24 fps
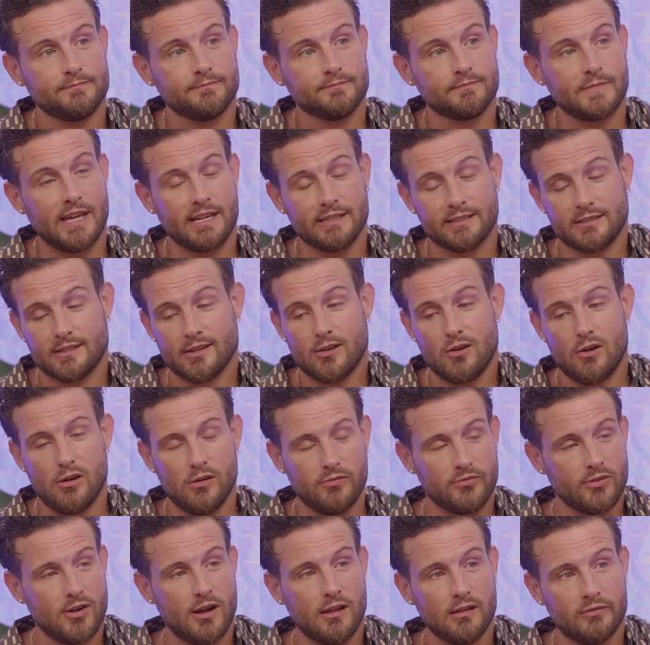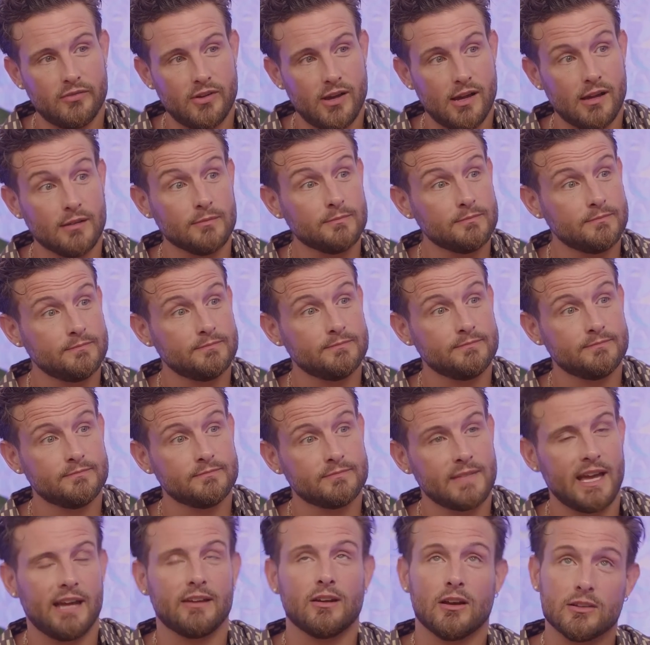That's the goal for All of It.
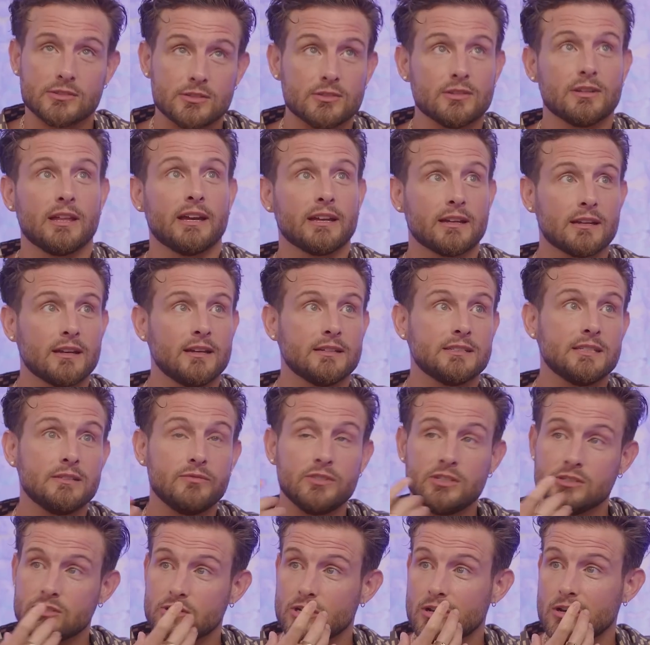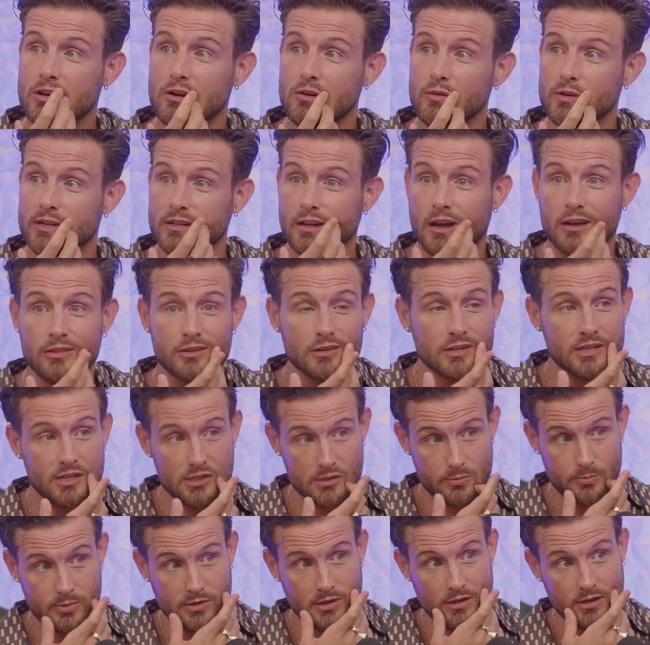And also like a TV show and other
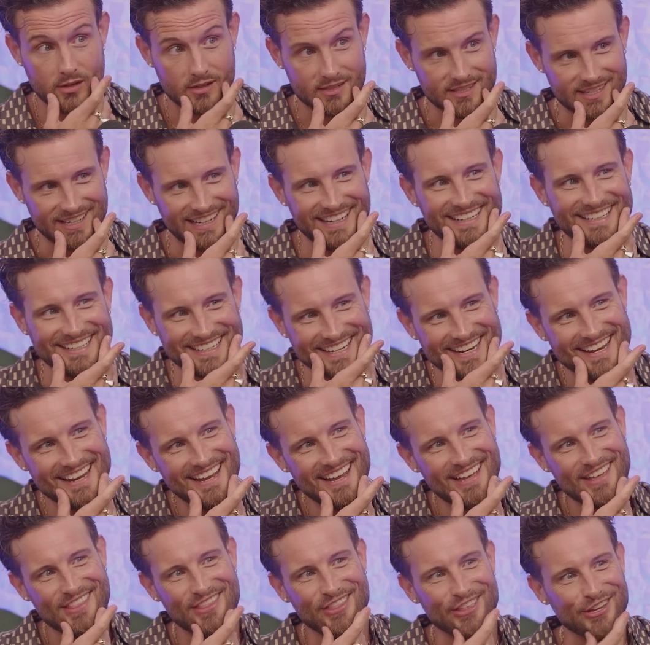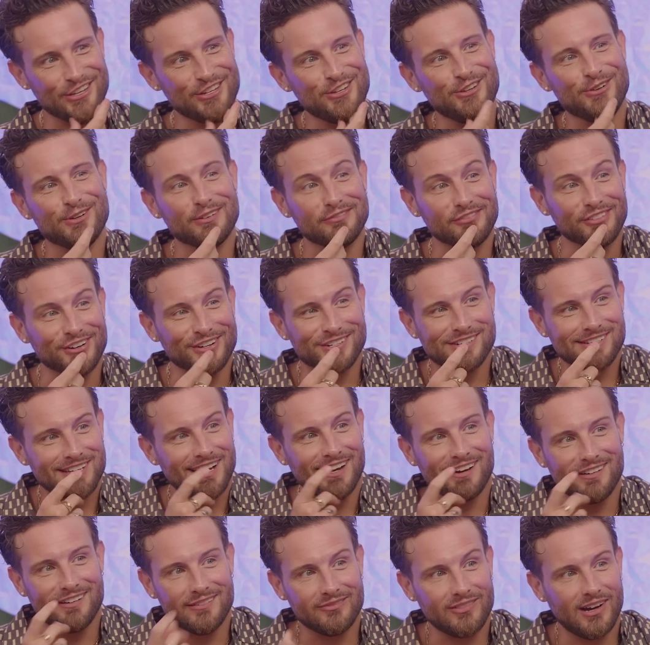kids' books and the universe
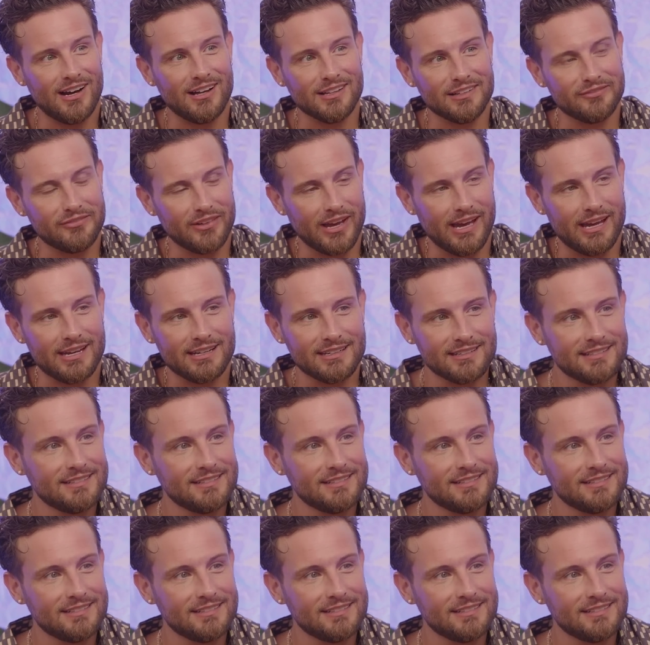of All of It.